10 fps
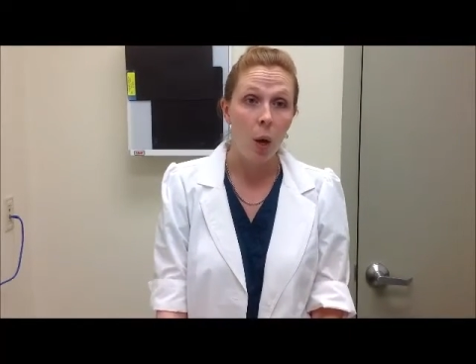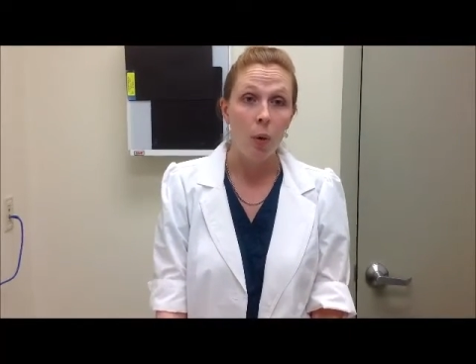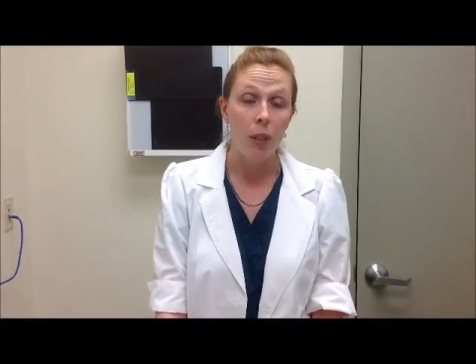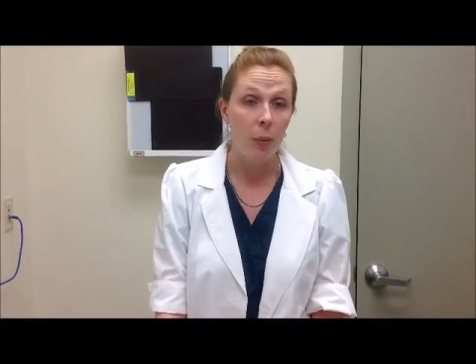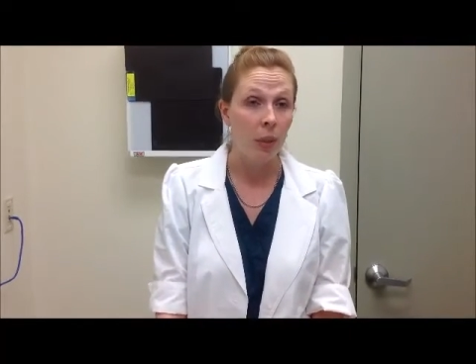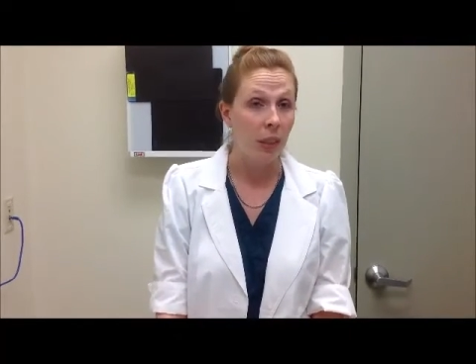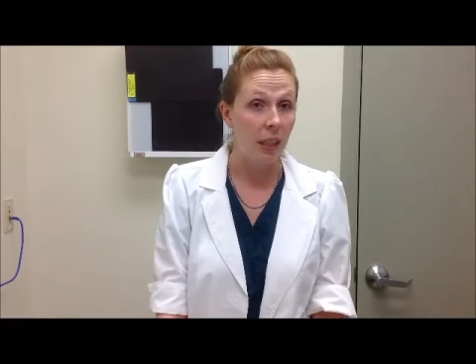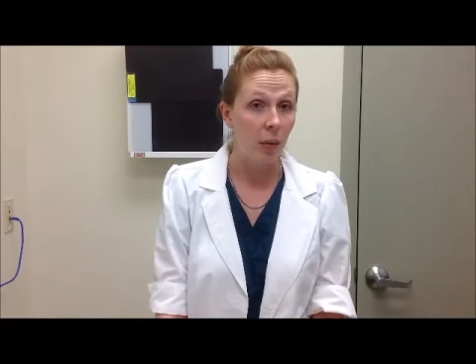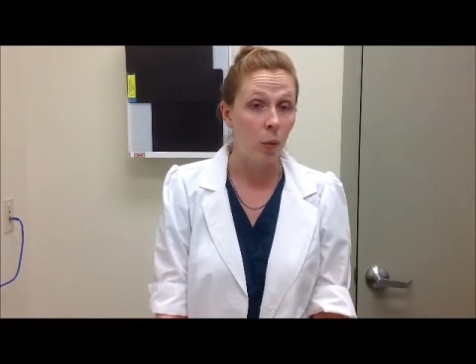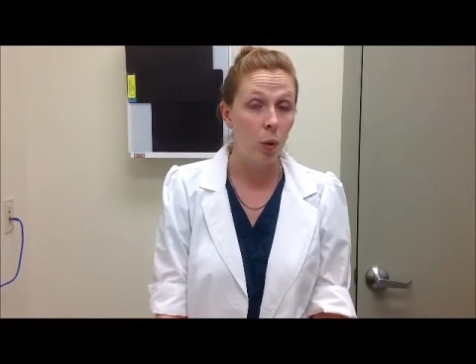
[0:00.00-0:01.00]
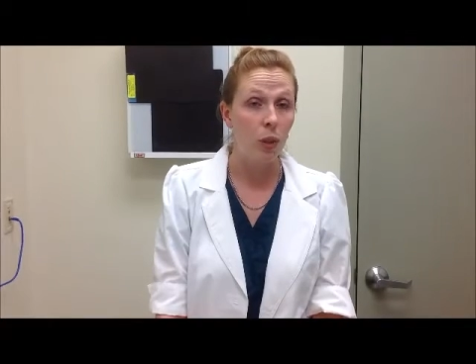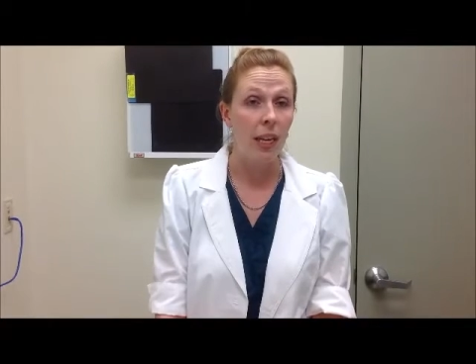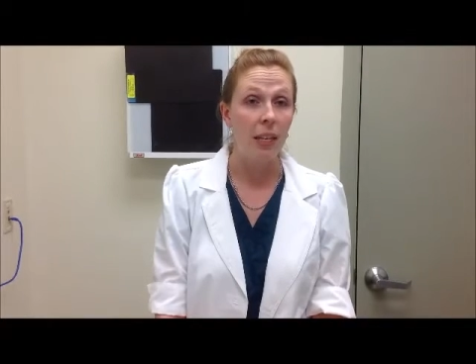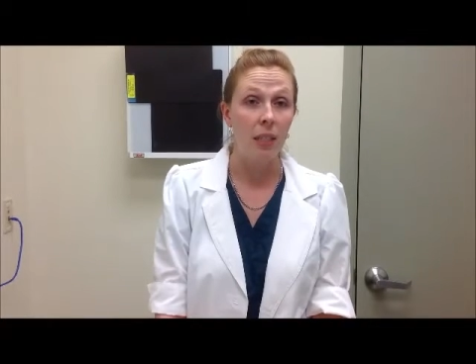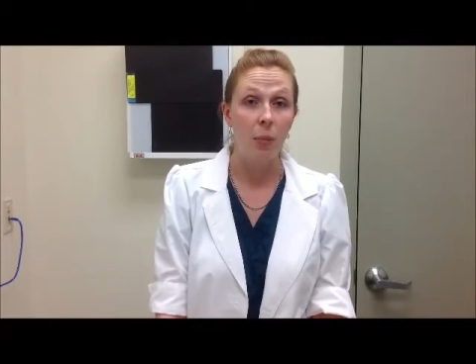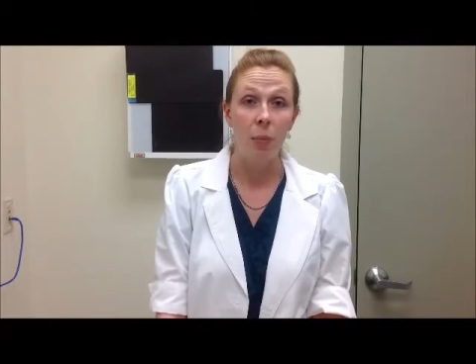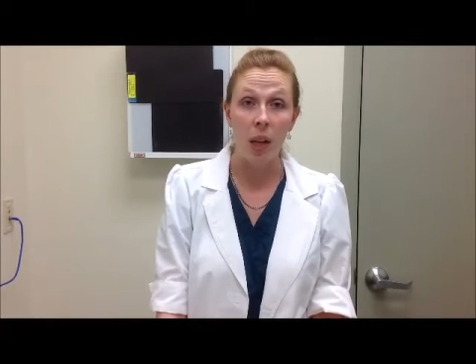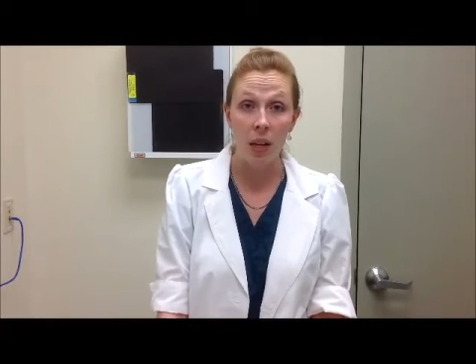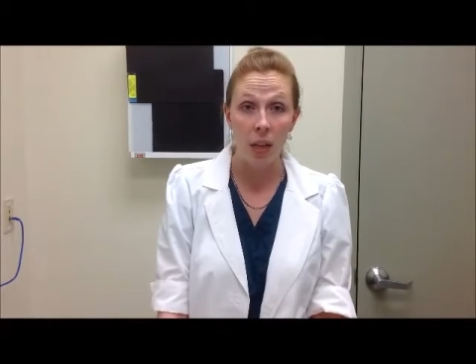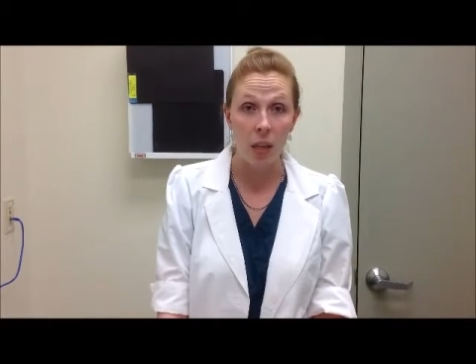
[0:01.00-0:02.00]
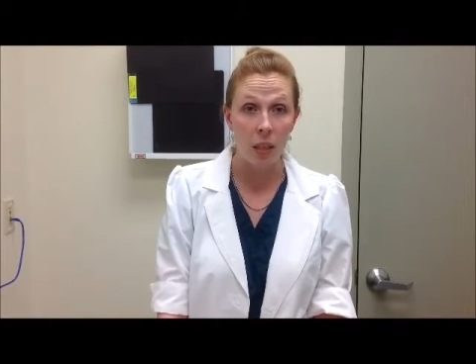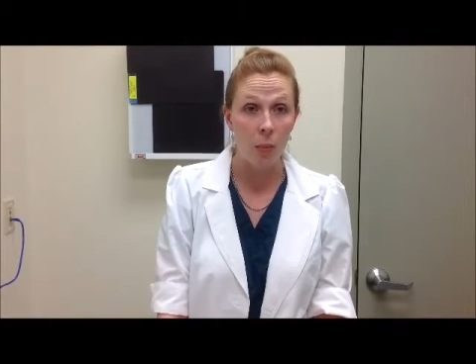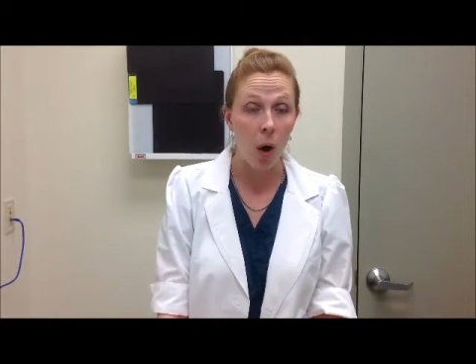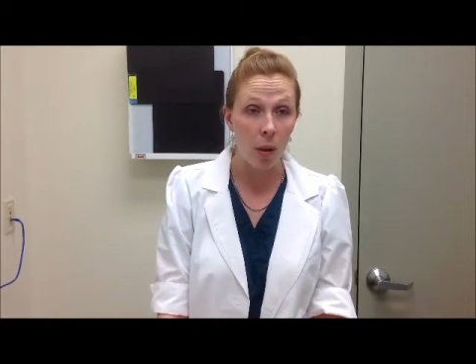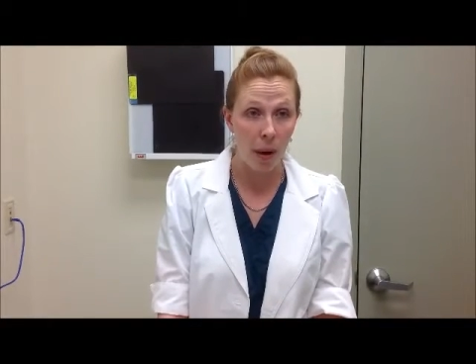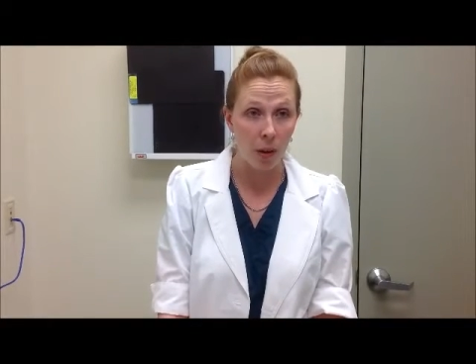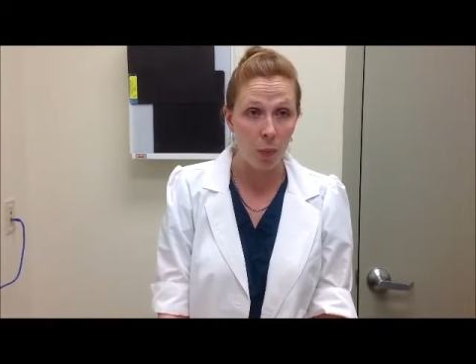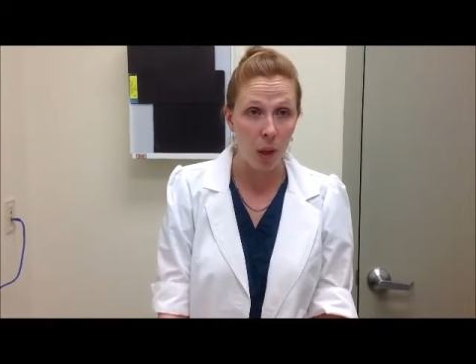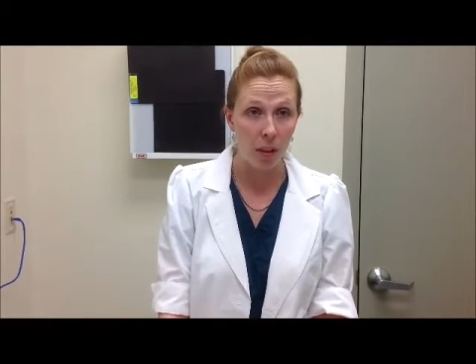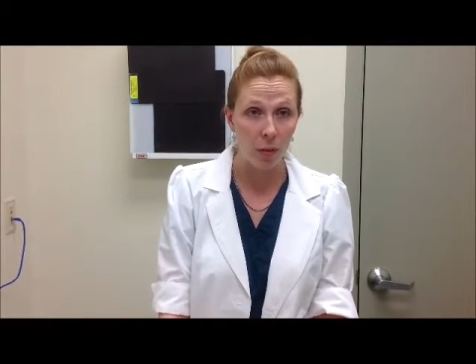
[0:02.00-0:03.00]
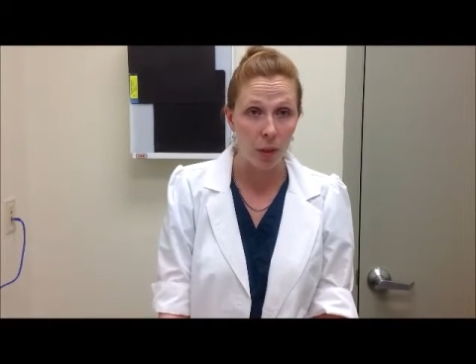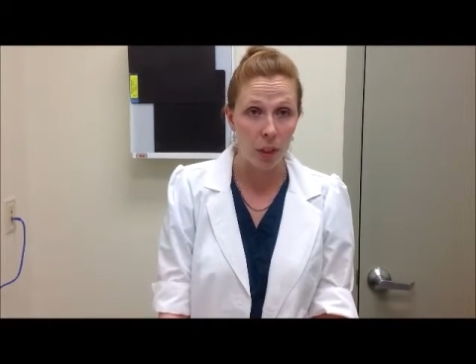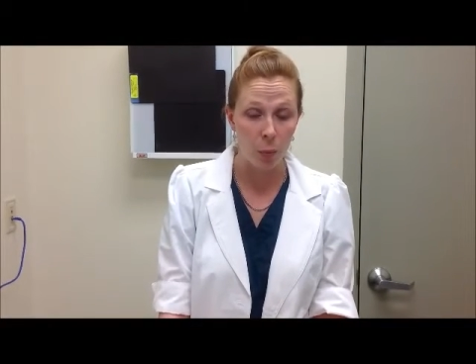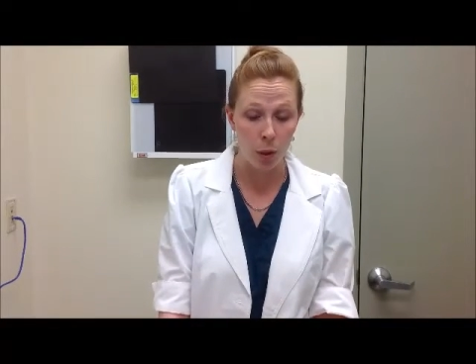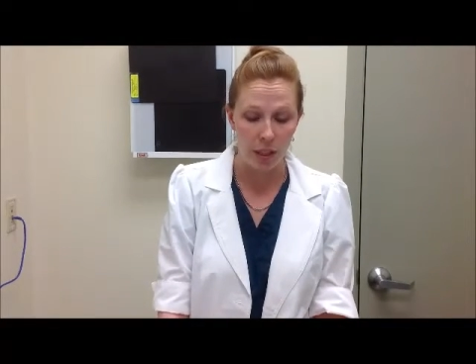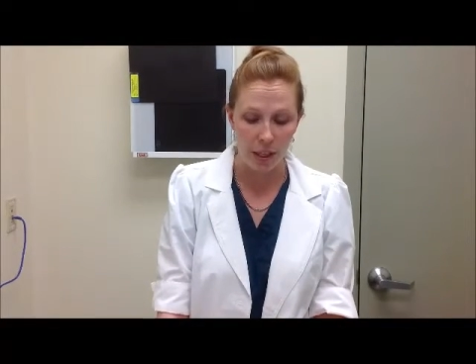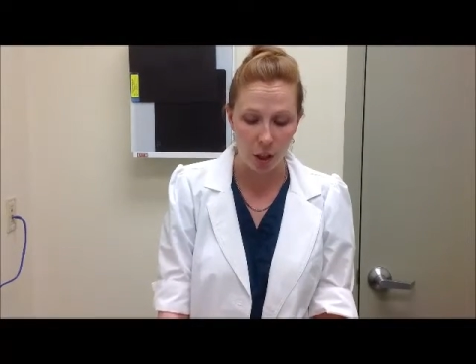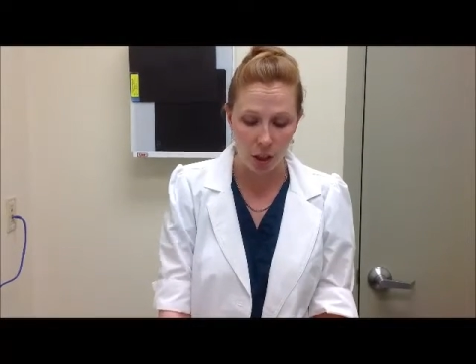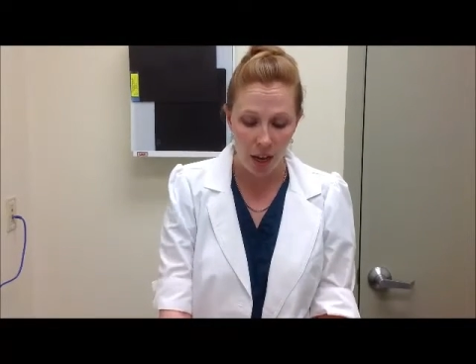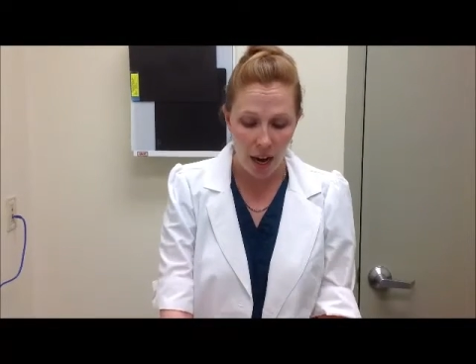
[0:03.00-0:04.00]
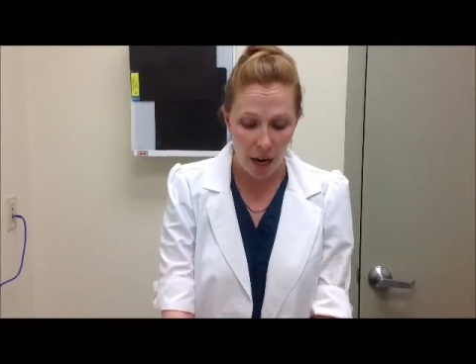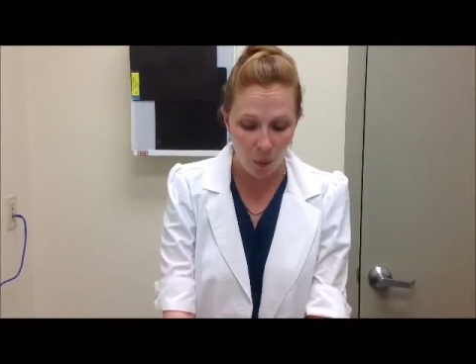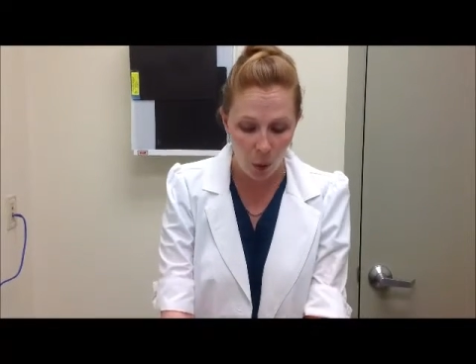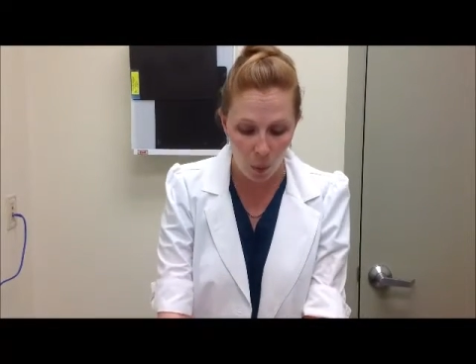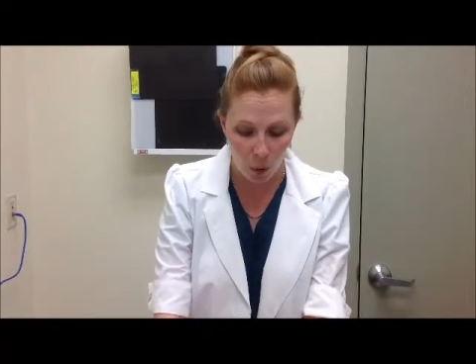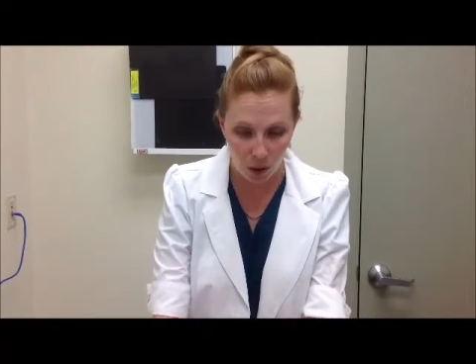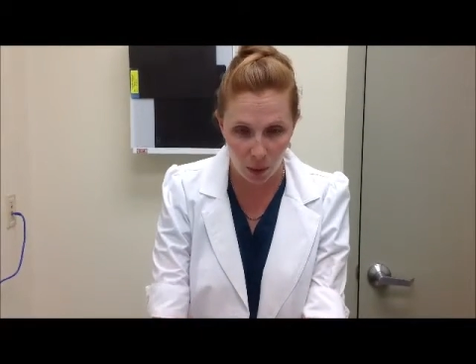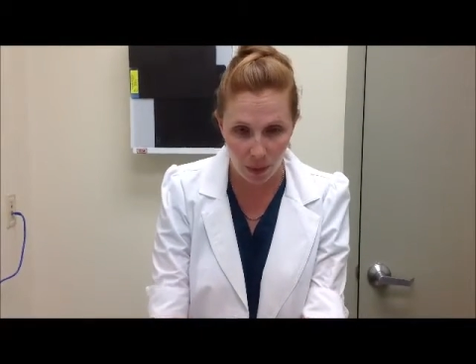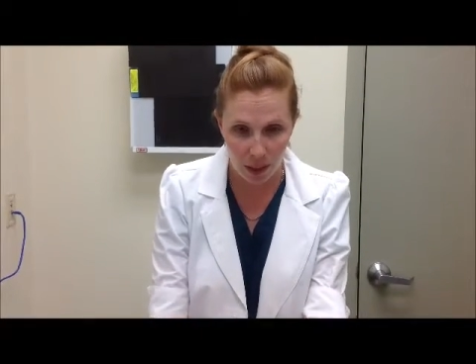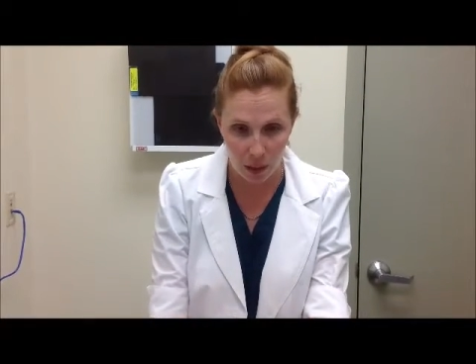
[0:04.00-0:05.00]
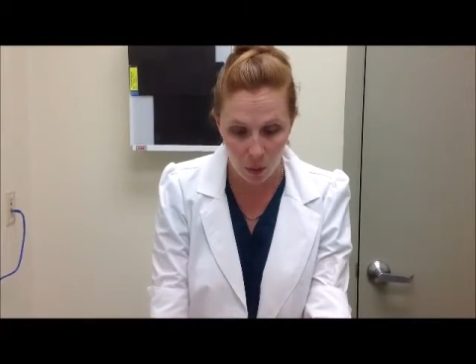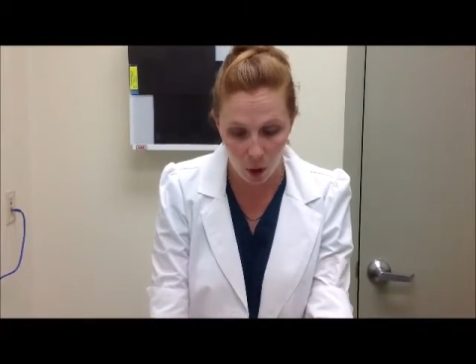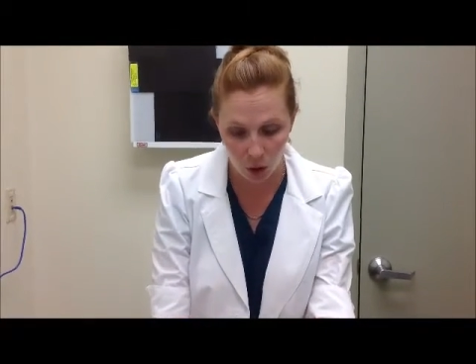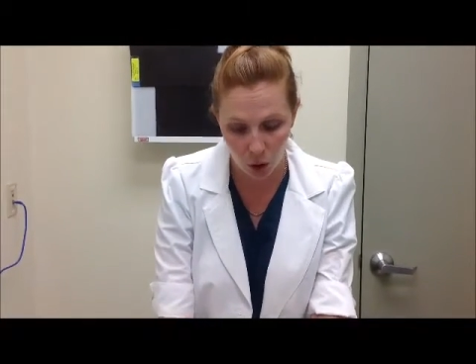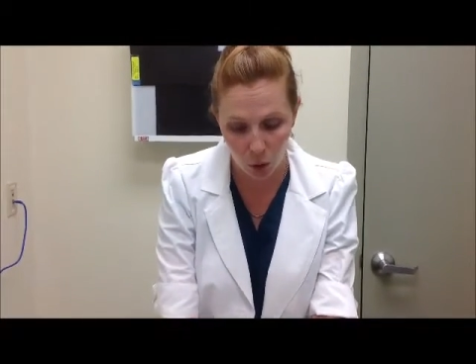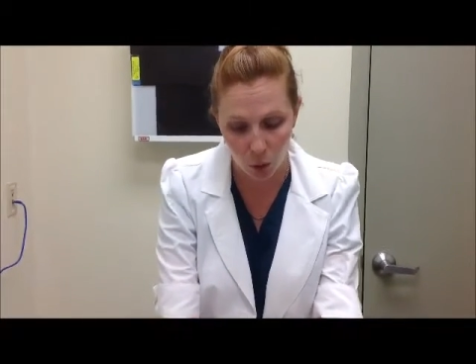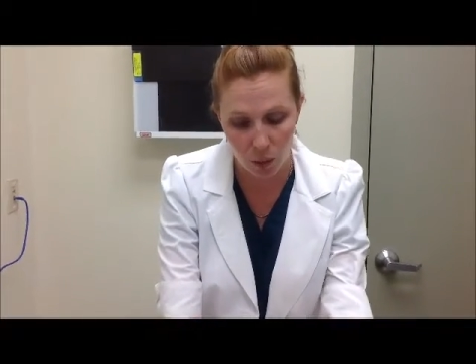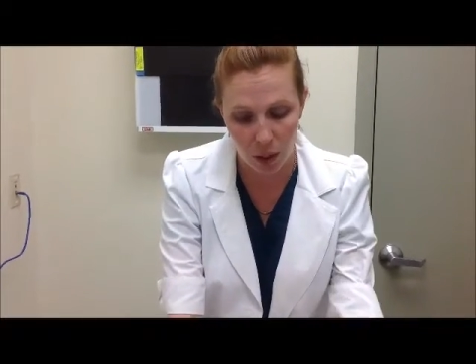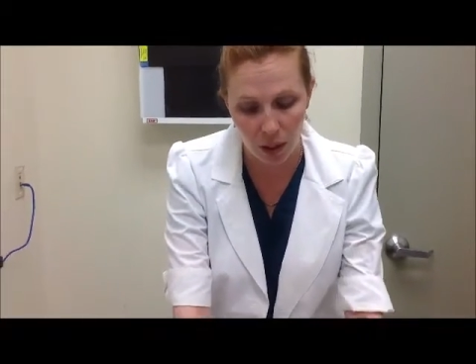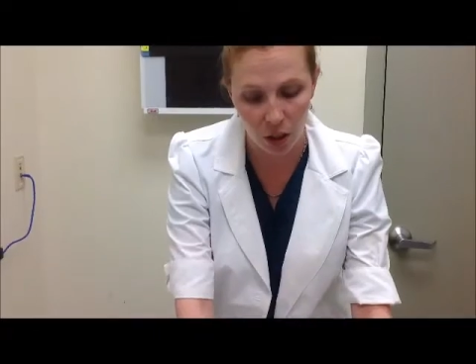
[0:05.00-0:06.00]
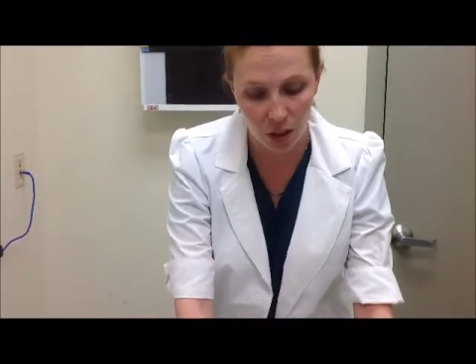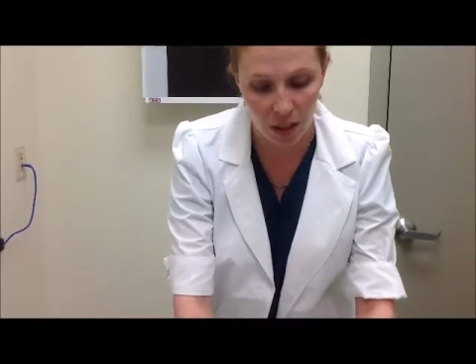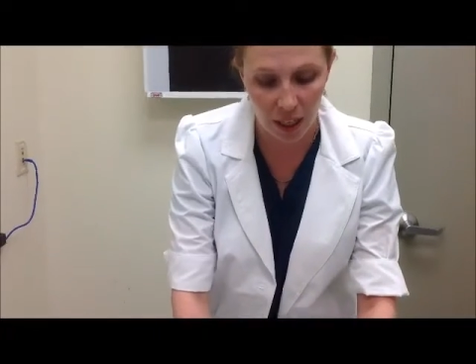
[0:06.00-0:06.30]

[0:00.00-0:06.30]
We typically will take a small amount of blood for this procedure, and we will put them in small tubes such as